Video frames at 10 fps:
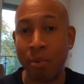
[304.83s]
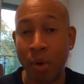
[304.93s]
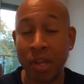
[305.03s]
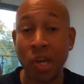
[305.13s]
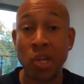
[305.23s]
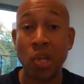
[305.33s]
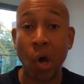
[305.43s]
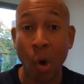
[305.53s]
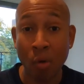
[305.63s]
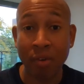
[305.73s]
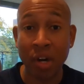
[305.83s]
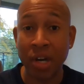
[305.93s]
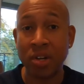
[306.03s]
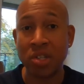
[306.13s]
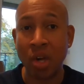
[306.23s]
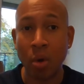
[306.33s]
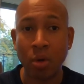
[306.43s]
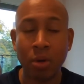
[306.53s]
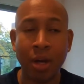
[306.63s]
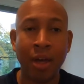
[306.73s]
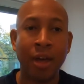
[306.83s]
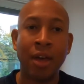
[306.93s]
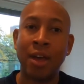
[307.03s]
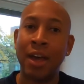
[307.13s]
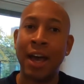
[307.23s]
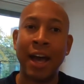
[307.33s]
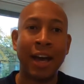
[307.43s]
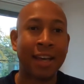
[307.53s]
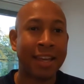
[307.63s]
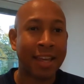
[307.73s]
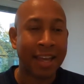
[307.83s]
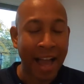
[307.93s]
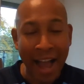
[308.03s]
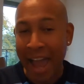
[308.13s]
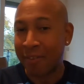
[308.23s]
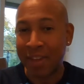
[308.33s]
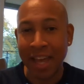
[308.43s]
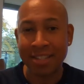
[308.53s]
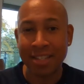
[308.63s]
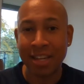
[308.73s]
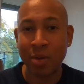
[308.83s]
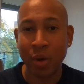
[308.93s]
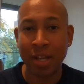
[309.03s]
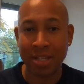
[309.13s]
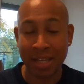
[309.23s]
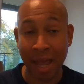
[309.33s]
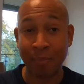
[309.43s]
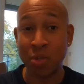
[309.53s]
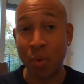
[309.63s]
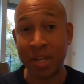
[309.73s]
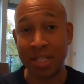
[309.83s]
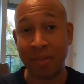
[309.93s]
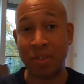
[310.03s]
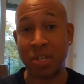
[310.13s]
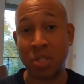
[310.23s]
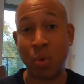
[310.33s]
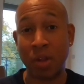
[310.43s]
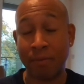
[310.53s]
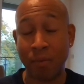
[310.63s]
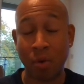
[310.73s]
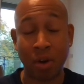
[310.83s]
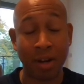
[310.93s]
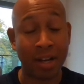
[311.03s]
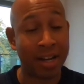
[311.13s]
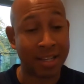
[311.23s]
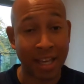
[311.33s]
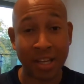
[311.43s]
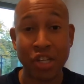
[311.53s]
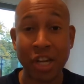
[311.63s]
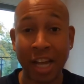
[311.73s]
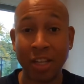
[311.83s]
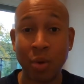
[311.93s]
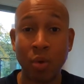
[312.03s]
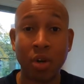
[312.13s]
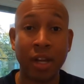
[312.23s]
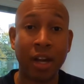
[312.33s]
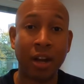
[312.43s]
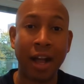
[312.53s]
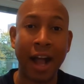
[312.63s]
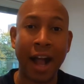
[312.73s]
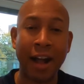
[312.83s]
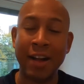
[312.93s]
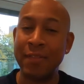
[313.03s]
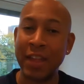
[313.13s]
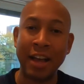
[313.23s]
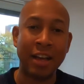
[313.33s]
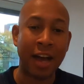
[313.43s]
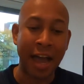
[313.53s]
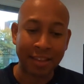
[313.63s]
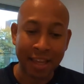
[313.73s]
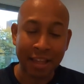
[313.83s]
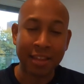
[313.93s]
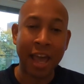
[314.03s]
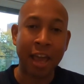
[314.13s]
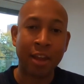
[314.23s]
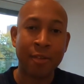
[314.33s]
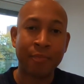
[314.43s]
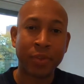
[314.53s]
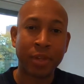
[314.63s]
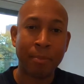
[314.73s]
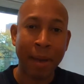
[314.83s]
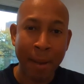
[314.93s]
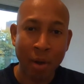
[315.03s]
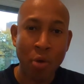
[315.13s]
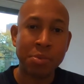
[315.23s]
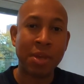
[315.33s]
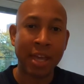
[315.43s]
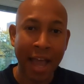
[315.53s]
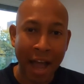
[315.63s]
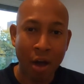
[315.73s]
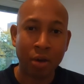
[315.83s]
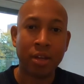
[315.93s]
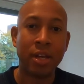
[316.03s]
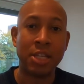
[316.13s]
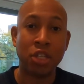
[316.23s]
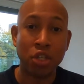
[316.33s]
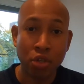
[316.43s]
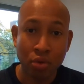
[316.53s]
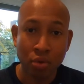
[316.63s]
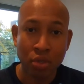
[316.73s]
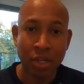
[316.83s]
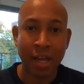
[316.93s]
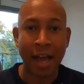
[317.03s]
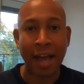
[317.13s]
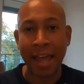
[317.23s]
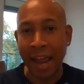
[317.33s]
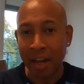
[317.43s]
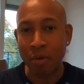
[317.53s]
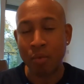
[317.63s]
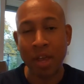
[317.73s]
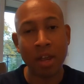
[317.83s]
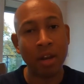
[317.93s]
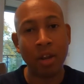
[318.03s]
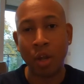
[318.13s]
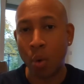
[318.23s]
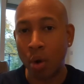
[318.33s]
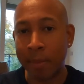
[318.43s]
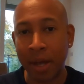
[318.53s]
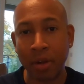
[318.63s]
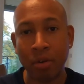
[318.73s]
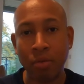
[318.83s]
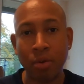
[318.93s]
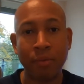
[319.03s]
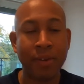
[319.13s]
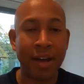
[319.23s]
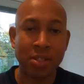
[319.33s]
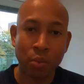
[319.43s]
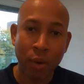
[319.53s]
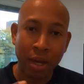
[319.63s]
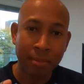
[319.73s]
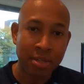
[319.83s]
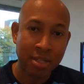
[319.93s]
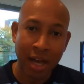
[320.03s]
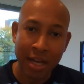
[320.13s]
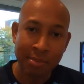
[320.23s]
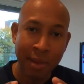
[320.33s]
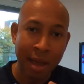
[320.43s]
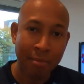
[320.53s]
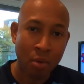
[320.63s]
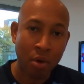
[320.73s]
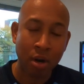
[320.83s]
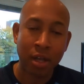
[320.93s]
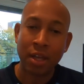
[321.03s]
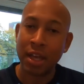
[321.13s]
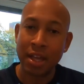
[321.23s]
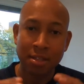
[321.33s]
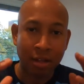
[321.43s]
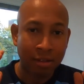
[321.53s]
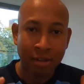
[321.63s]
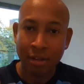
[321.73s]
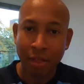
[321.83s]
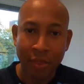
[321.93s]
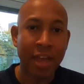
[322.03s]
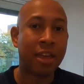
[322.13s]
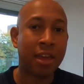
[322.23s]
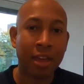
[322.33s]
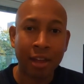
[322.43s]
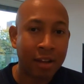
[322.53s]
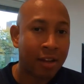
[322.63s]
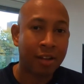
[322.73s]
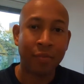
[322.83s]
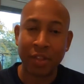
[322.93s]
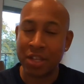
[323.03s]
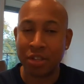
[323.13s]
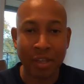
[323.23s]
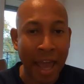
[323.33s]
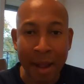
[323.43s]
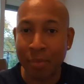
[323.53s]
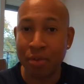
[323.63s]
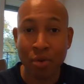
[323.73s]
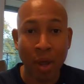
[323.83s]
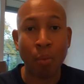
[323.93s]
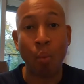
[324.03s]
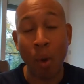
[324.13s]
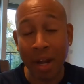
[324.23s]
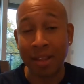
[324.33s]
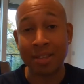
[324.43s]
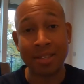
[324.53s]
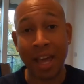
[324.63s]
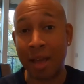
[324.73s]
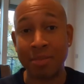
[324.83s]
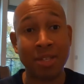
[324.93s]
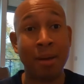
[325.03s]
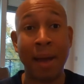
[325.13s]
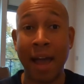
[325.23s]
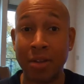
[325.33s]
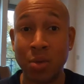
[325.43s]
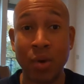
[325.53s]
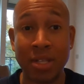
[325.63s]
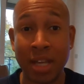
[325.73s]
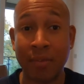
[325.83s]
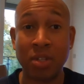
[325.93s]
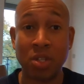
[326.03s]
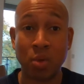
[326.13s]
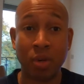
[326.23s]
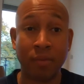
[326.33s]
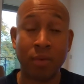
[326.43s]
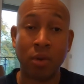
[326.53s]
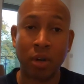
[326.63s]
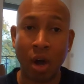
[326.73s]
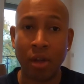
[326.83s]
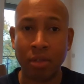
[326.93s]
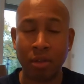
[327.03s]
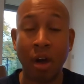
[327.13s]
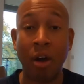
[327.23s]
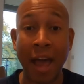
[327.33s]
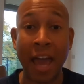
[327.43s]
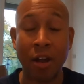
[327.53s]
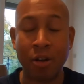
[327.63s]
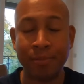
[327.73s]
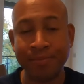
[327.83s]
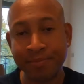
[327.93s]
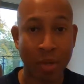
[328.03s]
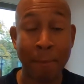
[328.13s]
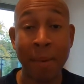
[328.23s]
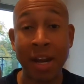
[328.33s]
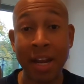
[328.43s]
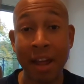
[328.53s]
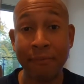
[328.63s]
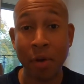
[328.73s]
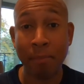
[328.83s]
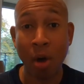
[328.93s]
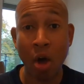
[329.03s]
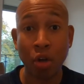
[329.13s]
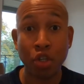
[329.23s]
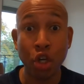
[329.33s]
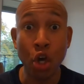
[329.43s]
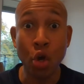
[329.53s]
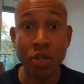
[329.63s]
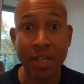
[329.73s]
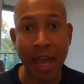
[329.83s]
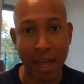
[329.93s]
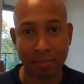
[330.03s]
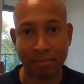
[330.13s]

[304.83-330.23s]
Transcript: point over-under total. I have Kansas City winning this game 27-24. Again, shocking the world here. I think that Pat Mahomes being out is huge. Andy Reid, the quarterback guru, finds a way to massage Matt Moore into thinking this game through and winning this game somehow, 27-24 on at home. Monday Night Football, huge game.